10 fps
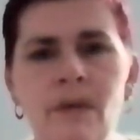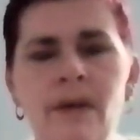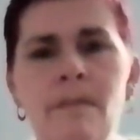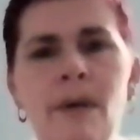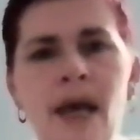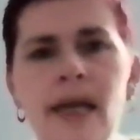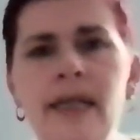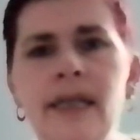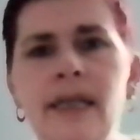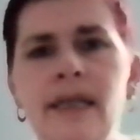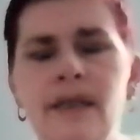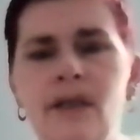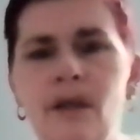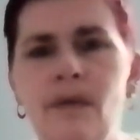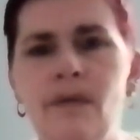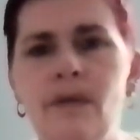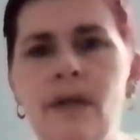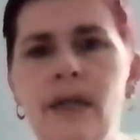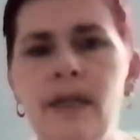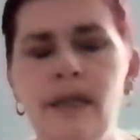in pain and
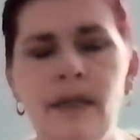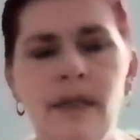suffering,